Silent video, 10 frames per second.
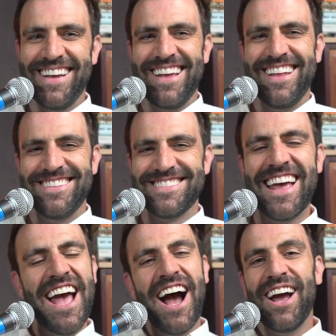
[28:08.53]
And
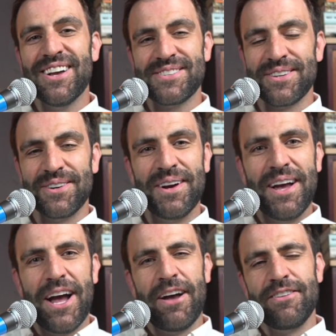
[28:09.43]

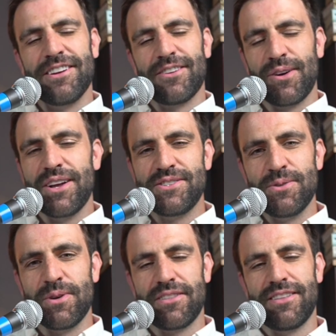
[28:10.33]
I'll grant
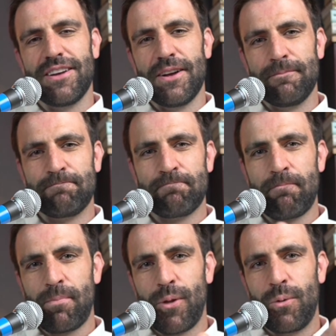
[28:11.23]
you without
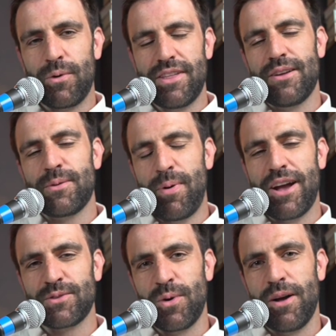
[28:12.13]
the
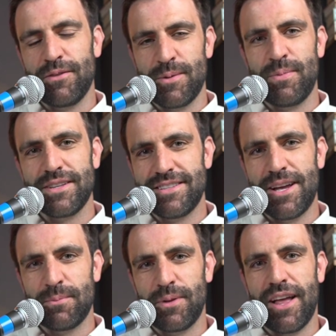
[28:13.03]
Pac-12 and the Big
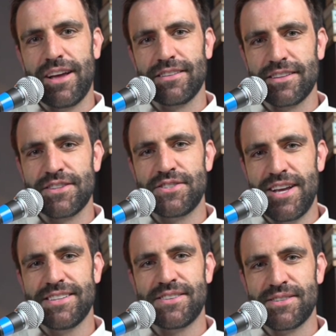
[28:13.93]
Ten playing, like the
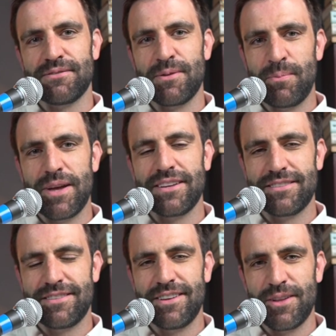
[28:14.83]
chances of the
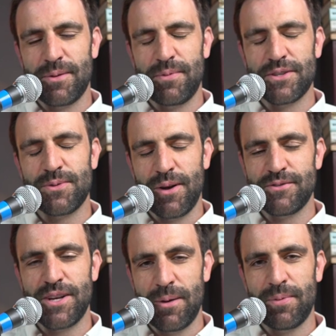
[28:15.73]
Big
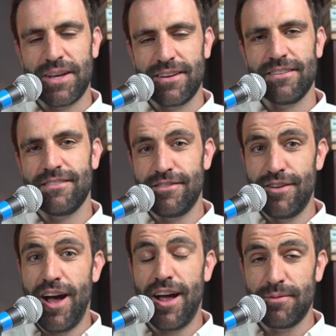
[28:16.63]
12 champion
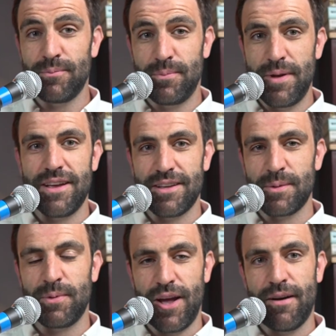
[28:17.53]
not being in
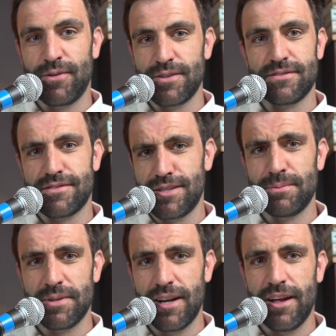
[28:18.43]
the playoff are
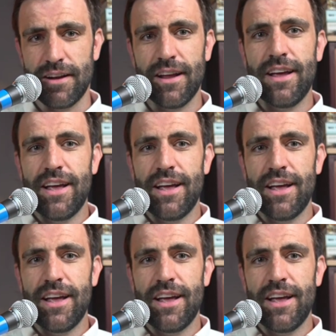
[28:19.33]
slim to none.